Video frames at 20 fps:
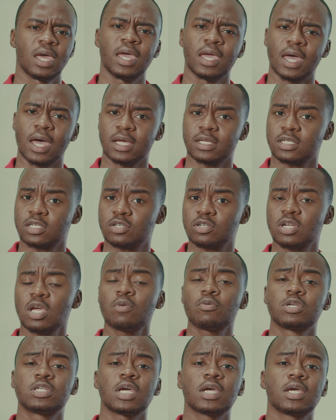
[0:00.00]
Hey guys, today
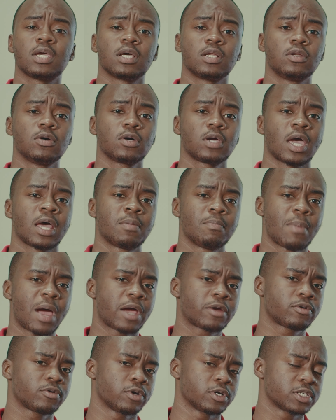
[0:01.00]
we're taking a look at
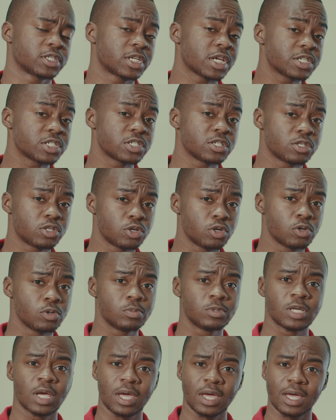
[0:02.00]
macro extension
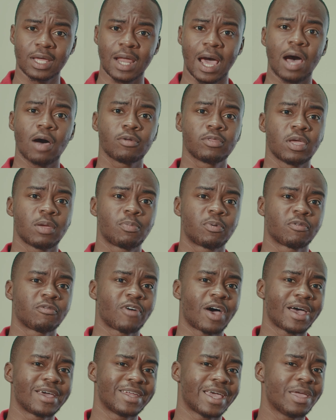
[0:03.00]
tubes and how they
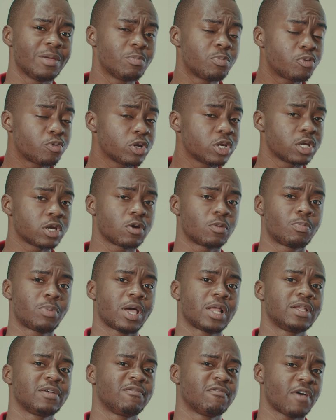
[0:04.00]
provide a pretty
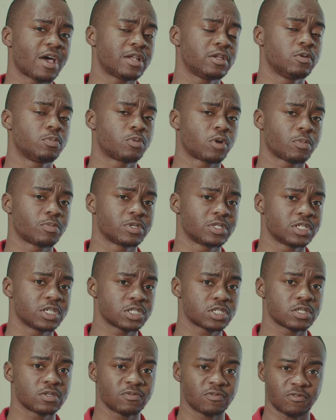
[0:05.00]
compelling value
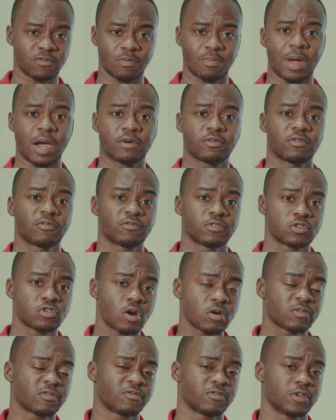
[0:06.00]
proposition for macro
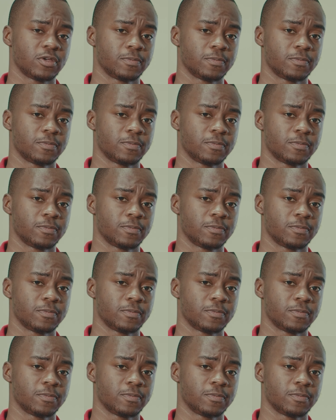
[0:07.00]
photography.